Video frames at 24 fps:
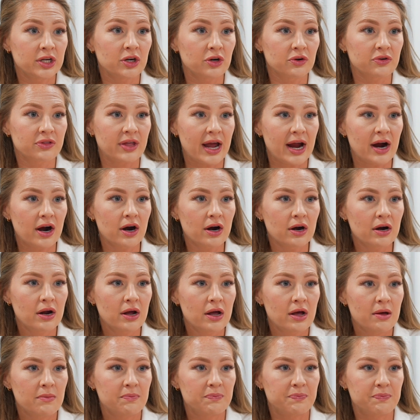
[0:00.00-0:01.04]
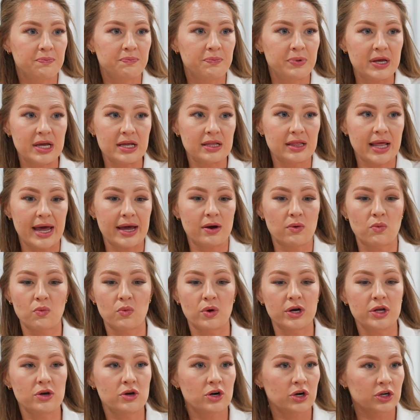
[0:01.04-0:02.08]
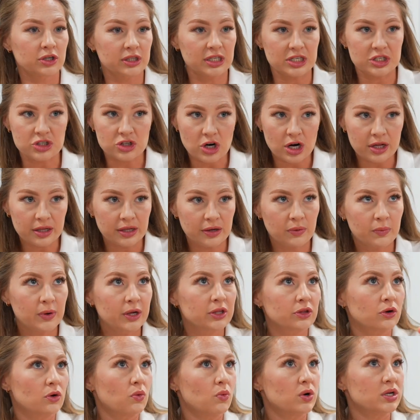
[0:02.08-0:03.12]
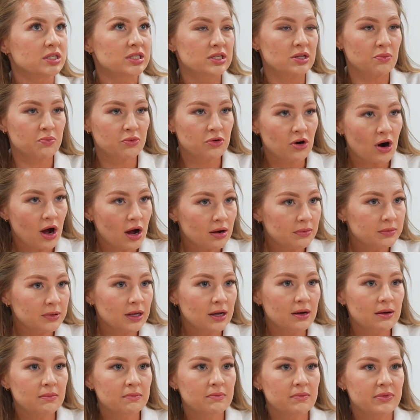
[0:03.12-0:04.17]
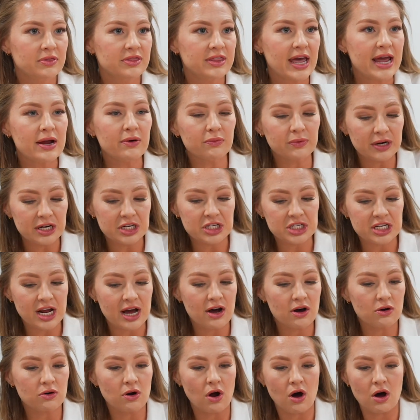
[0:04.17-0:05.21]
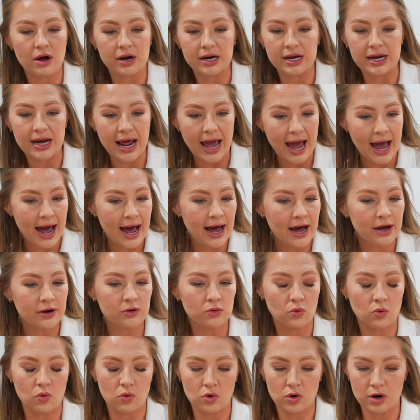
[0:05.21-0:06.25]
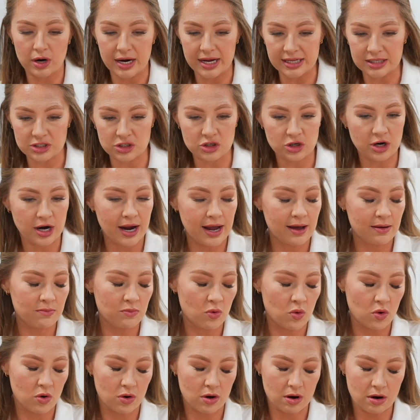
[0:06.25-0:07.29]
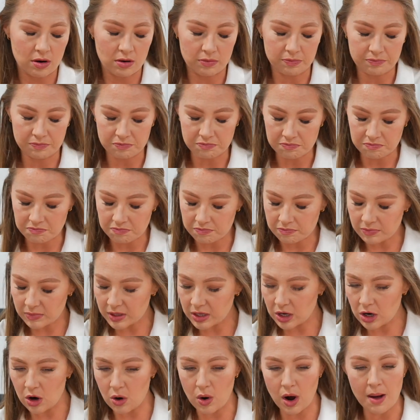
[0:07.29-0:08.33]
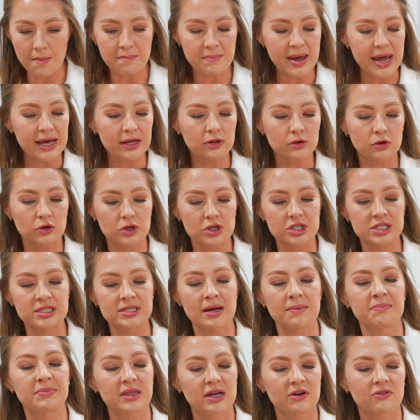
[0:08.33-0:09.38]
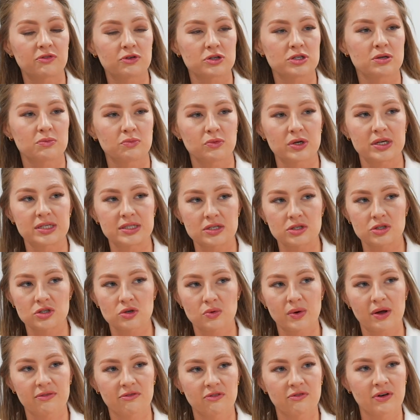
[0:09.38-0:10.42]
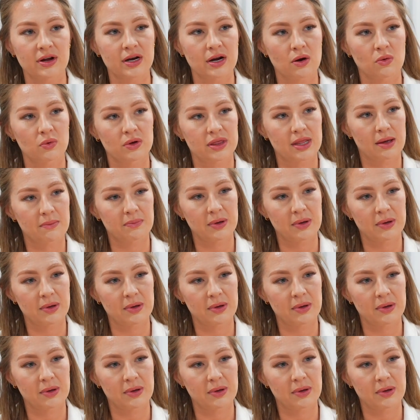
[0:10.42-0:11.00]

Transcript: you're there, be like, what are you currently struggling with, or what's the problem? They reached out on an ad or Instagram or, a mailer or something for some reason. So we have to find out what that